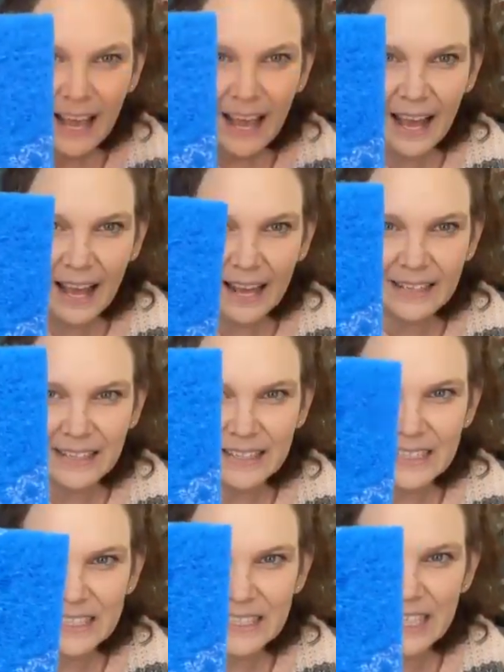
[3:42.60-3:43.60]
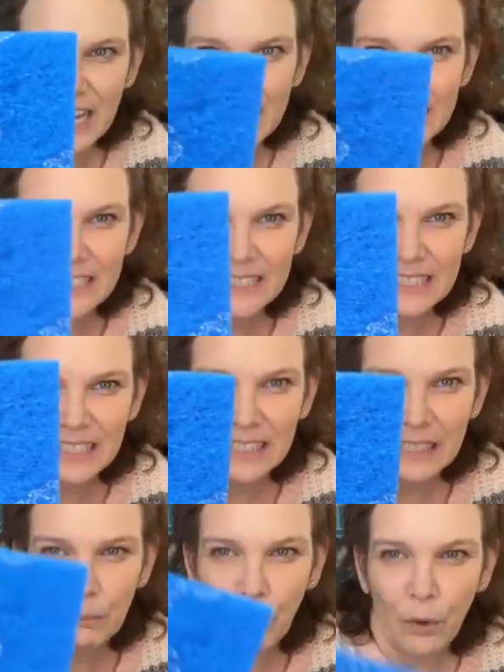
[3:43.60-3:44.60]
and this side is a
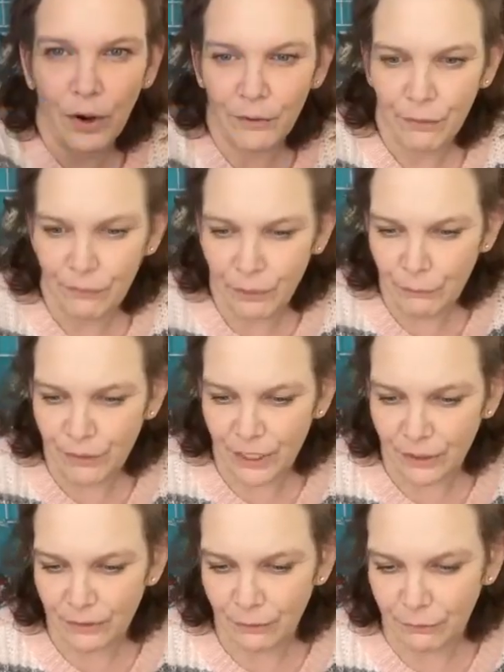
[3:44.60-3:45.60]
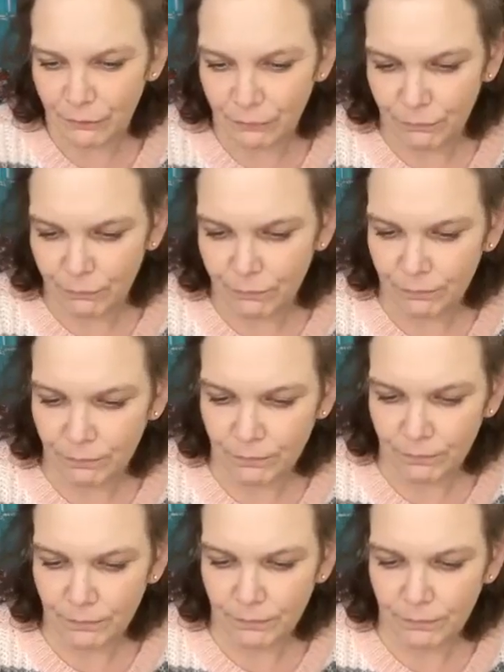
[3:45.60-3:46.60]
little more fluffier.
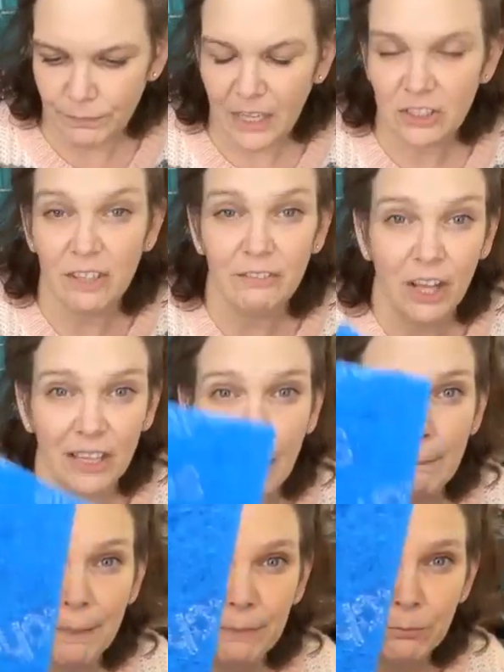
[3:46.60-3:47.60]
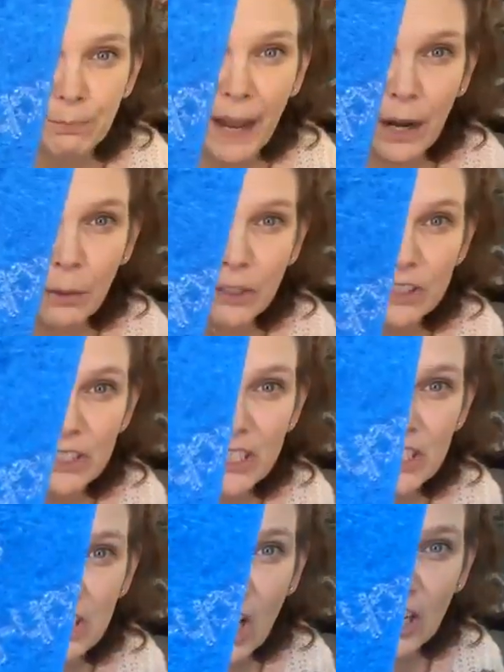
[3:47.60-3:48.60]
Actually, I've got that backwards. The
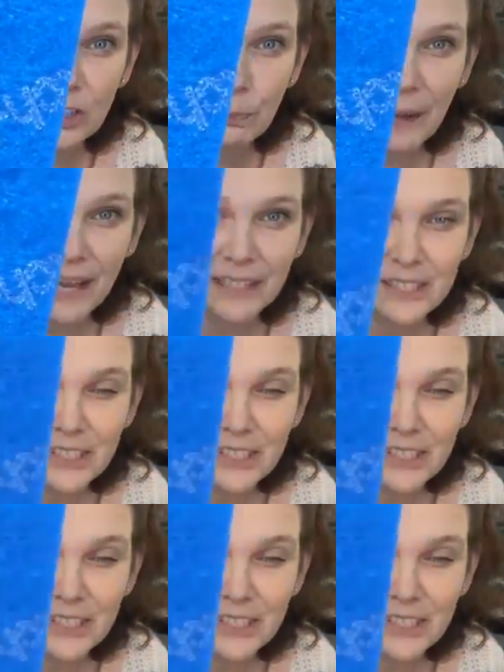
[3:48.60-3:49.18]
Scotch pad